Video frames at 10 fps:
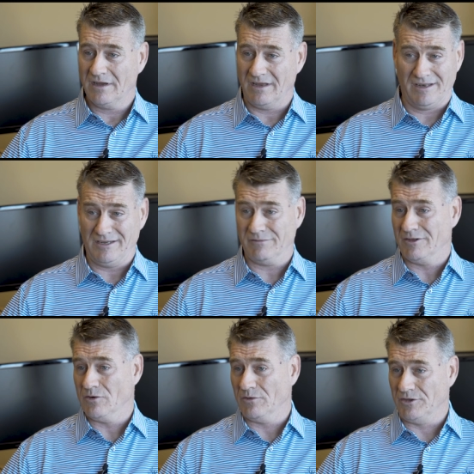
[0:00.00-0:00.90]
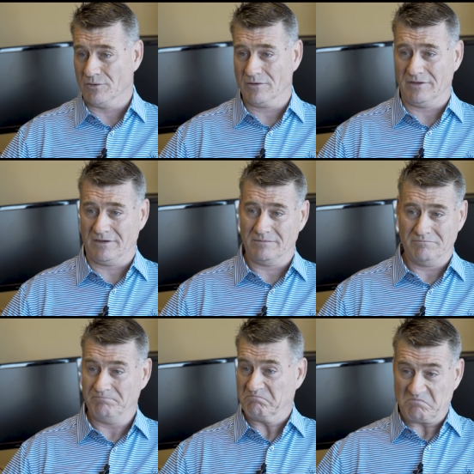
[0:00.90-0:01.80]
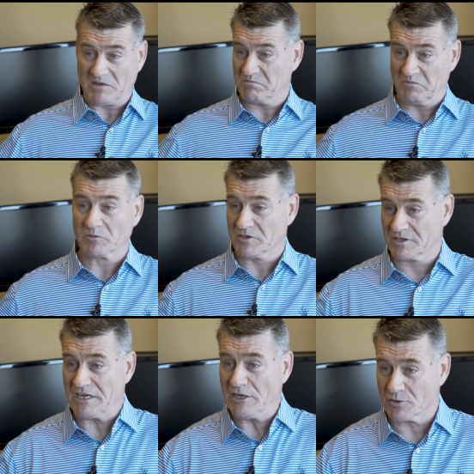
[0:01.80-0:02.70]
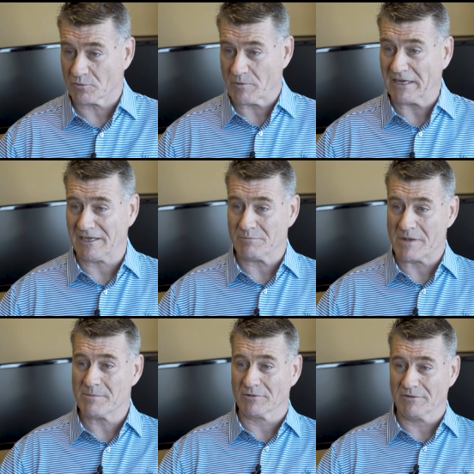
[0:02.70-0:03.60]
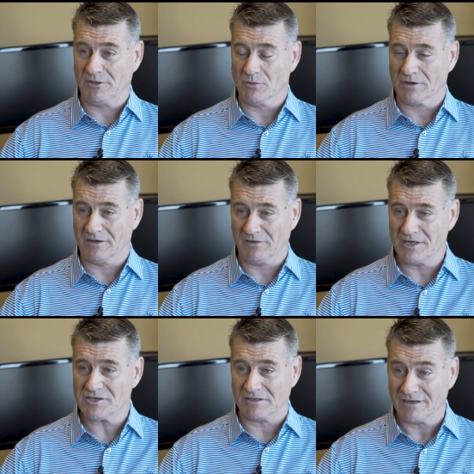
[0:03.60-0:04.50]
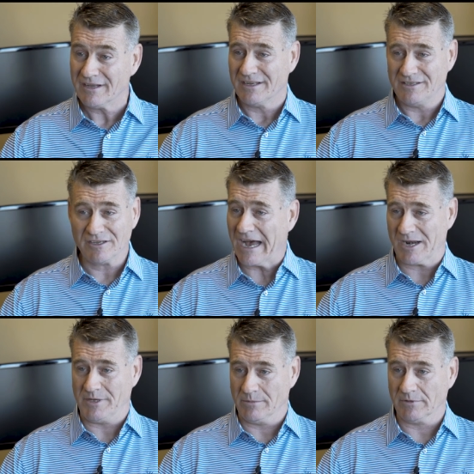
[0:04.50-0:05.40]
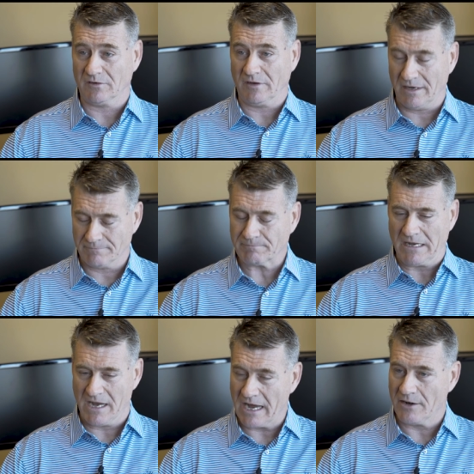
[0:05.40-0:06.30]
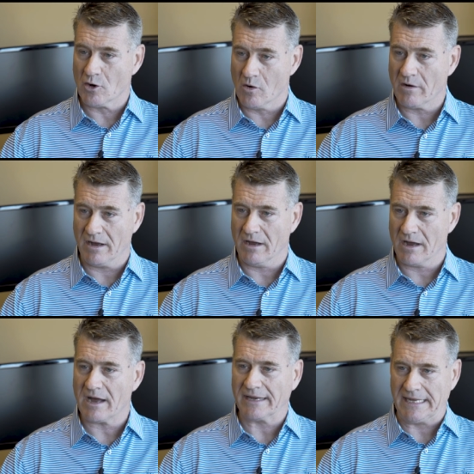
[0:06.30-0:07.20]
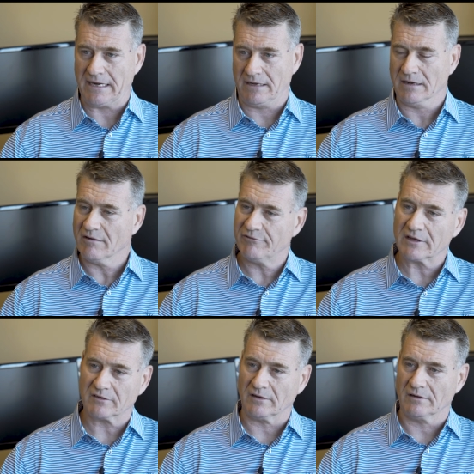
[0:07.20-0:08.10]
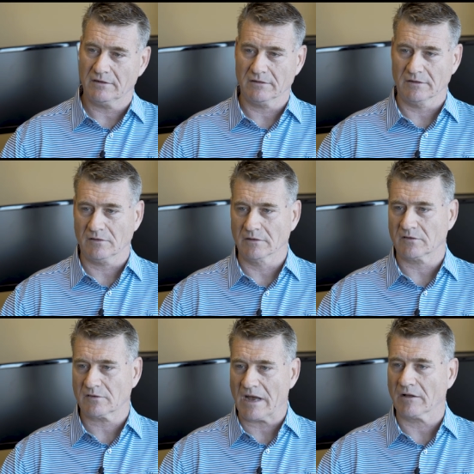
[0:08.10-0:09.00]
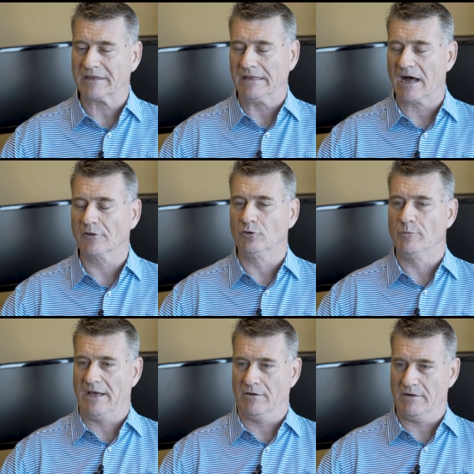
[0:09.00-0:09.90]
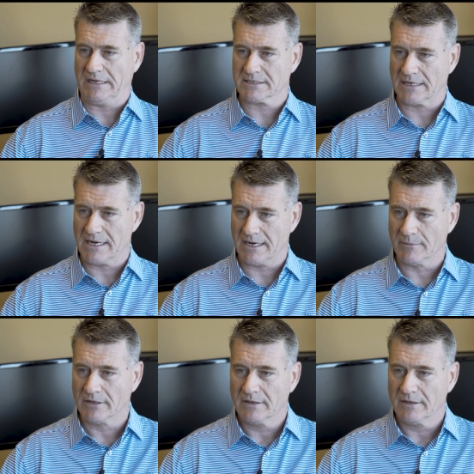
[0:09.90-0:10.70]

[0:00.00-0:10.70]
And even though you're the senior ranking member of the organization, you got to be able to say, uh, I know, uh, I get it, I'll fix it. Let, us I'll, I'll do better next time.